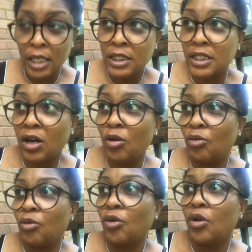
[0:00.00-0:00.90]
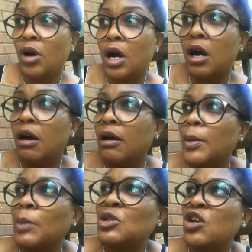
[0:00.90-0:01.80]
So,
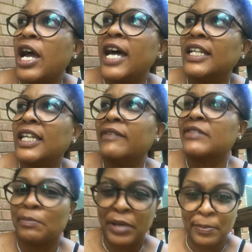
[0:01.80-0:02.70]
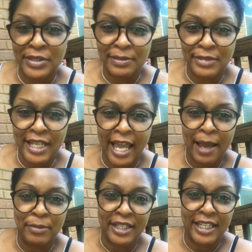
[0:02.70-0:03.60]
I'm trying to give some people some
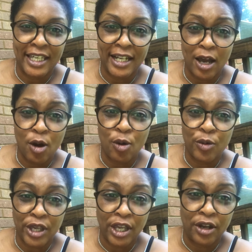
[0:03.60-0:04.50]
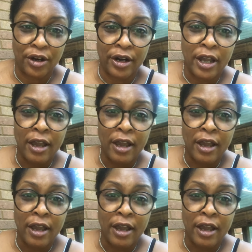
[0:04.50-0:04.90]
time to get on here